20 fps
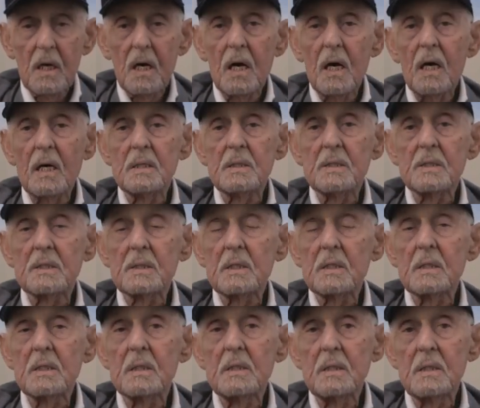and
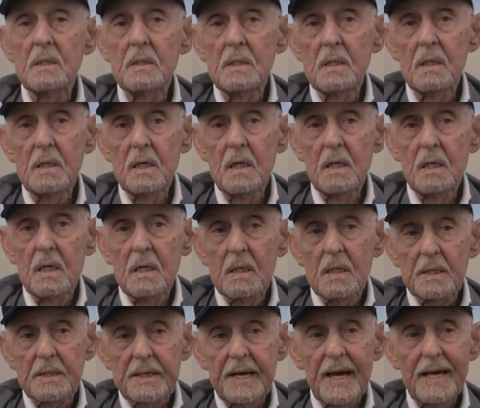uh,
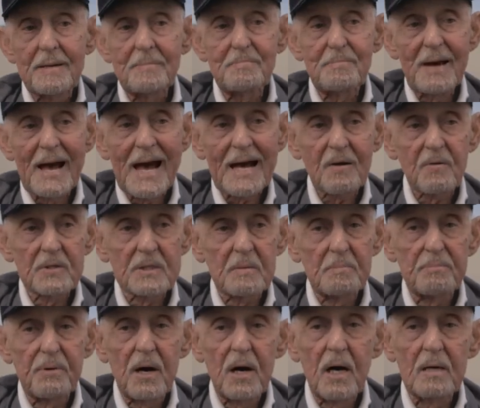came back with the
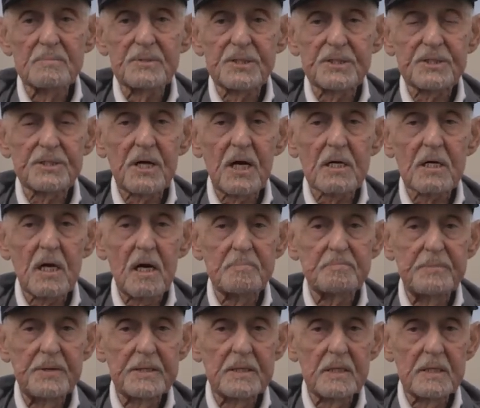bomb stuck
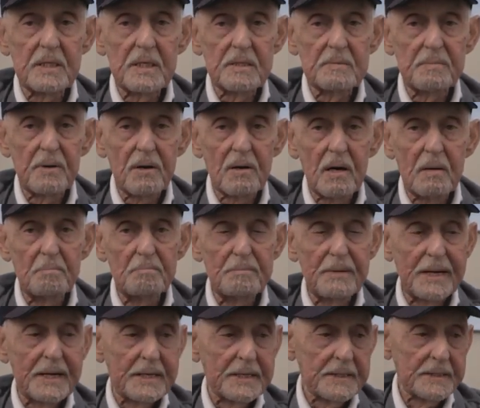up in the bomb
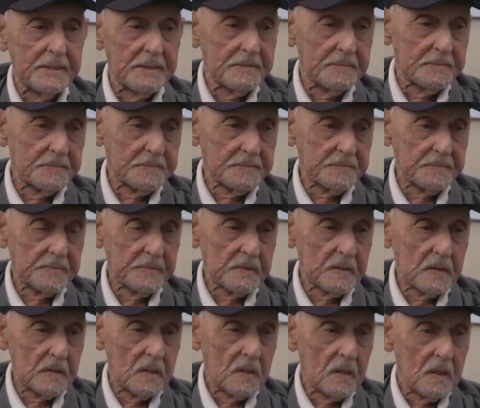bay.
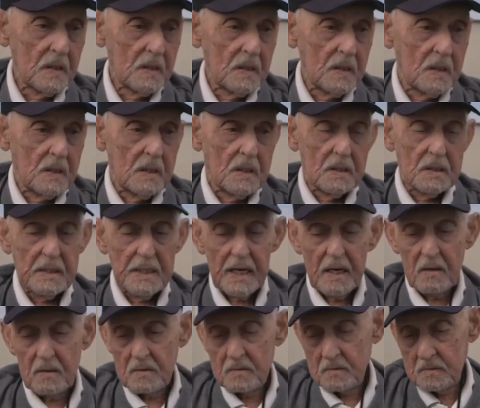Mm.
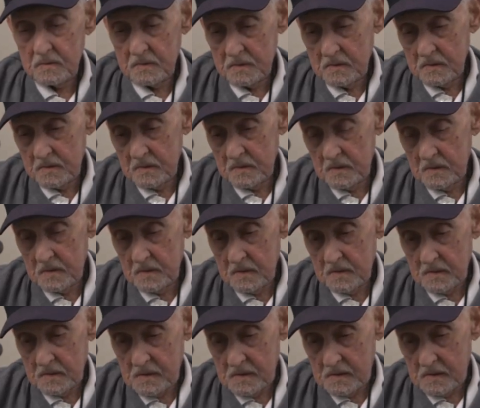Now,
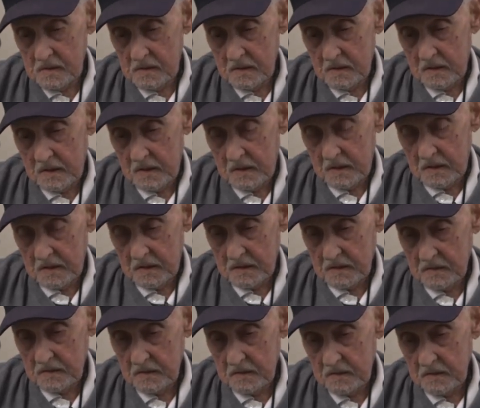
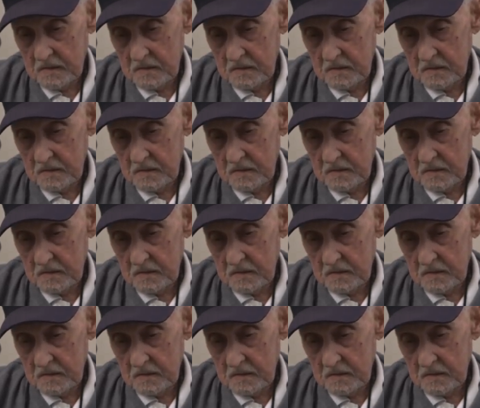uh,